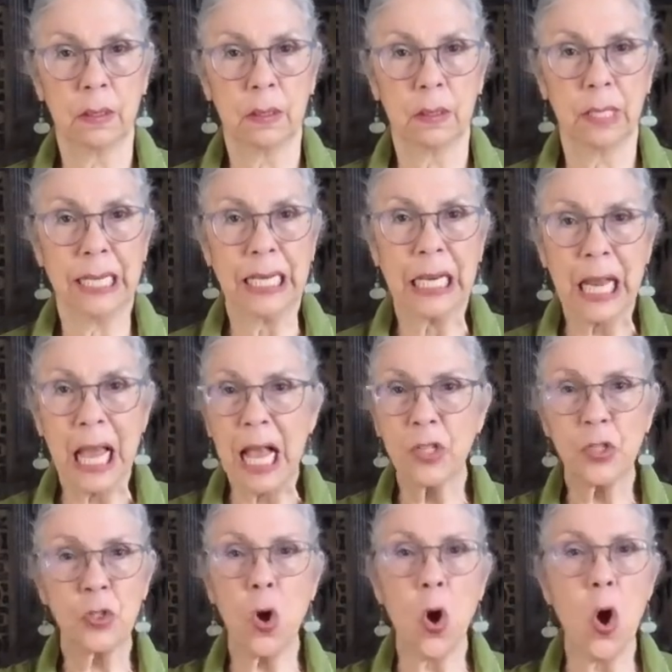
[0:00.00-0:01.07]
And at
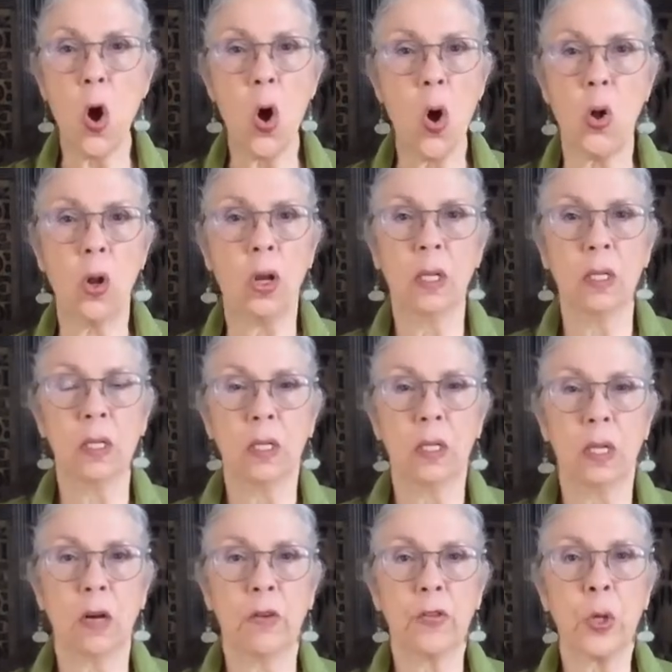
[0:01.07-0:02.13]
last all
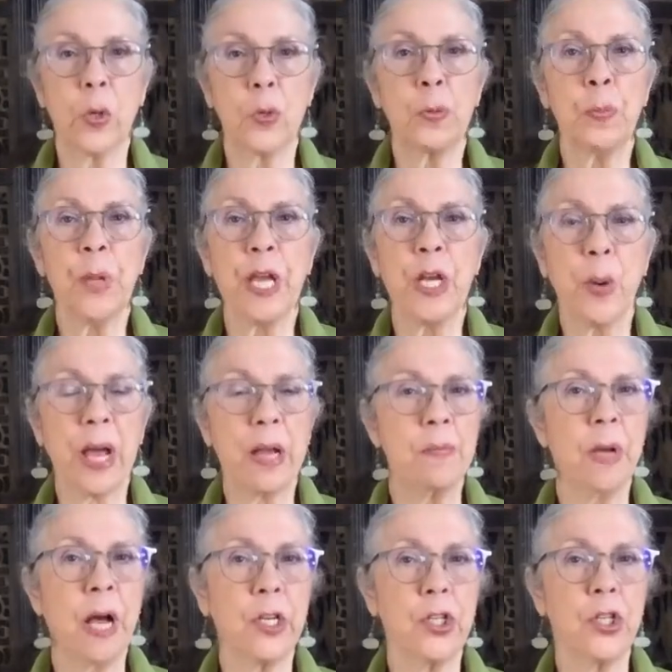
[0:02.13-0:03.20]
of those men who had
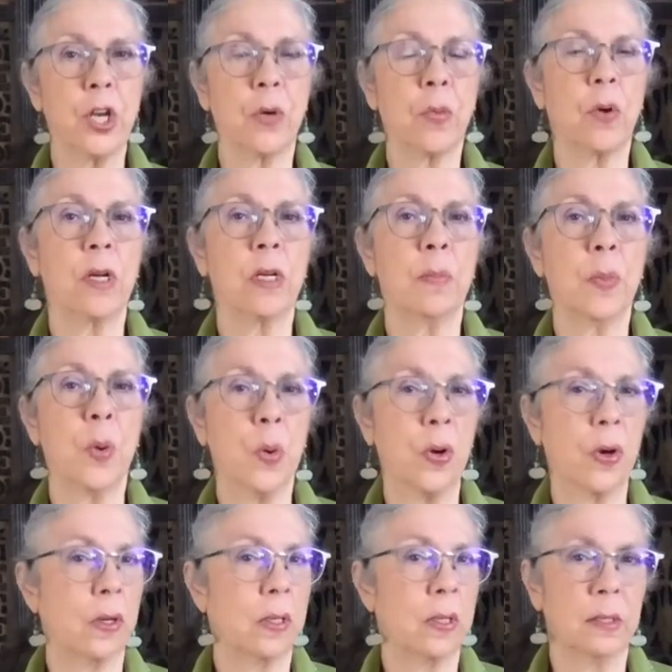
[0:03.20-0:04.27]
much and wanted
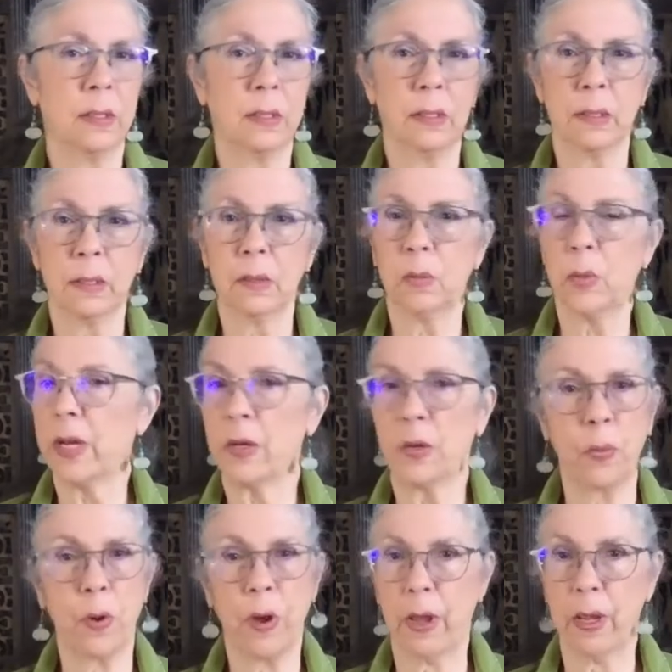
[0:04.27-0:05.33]
more went
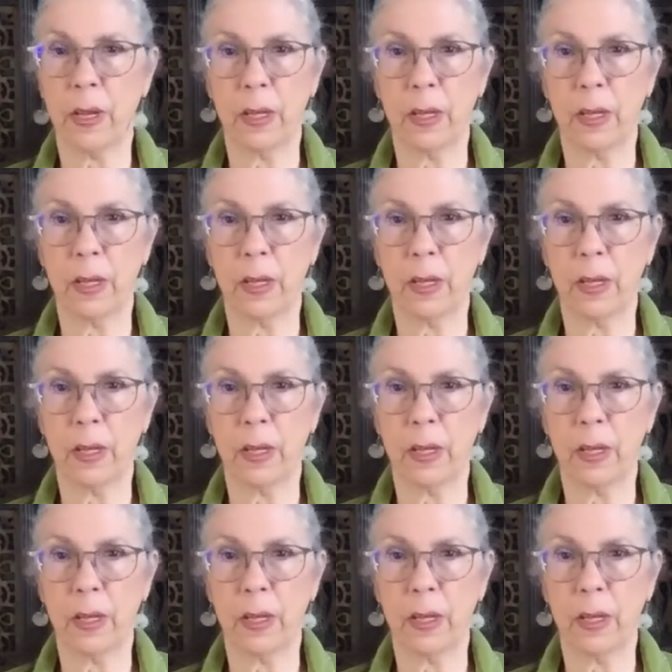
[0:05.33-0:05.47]
away.